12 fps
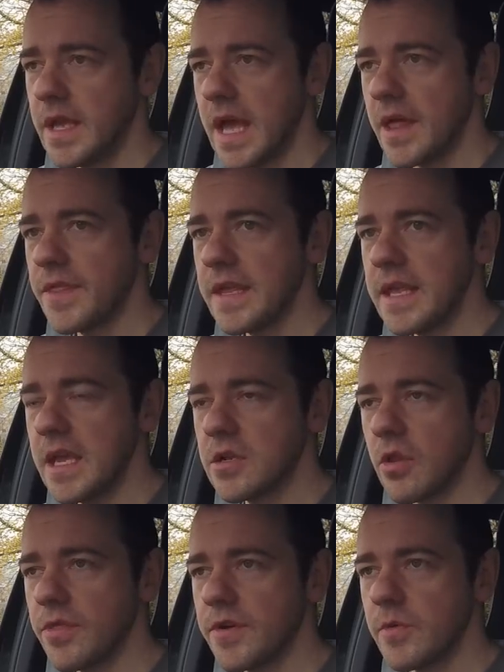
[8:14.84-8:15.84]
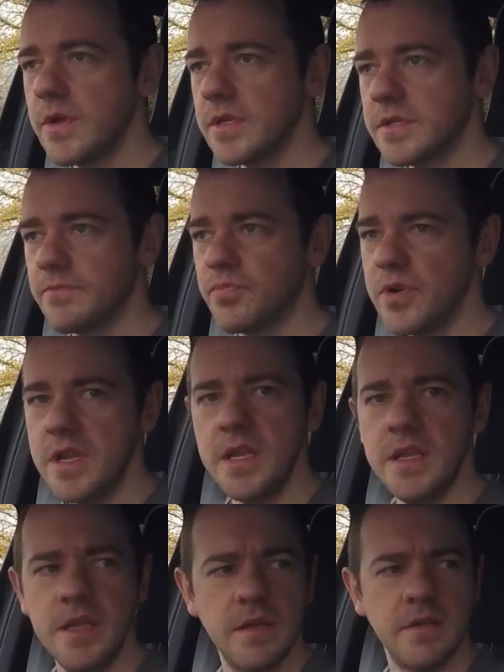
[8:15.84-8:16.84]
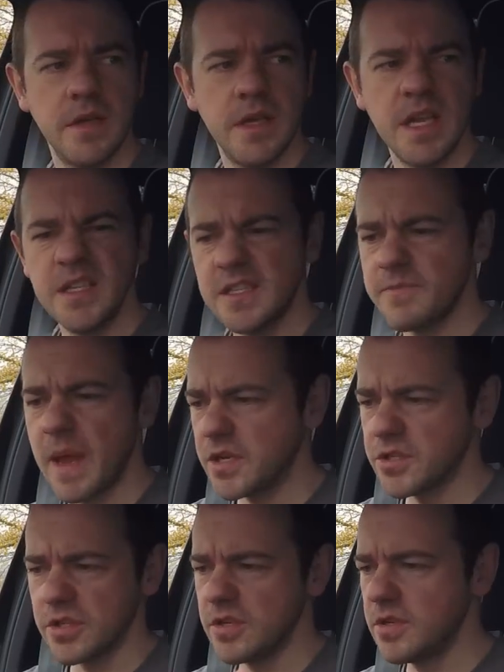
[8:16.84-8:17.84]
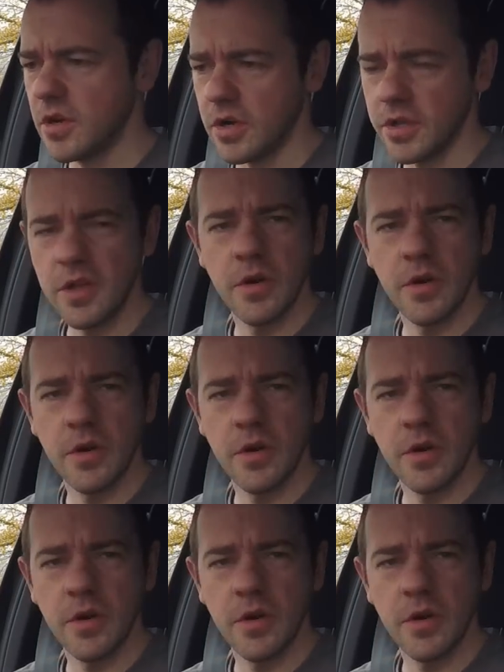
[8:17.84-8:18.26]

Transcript: I think it had gone through its pre-inspection, or,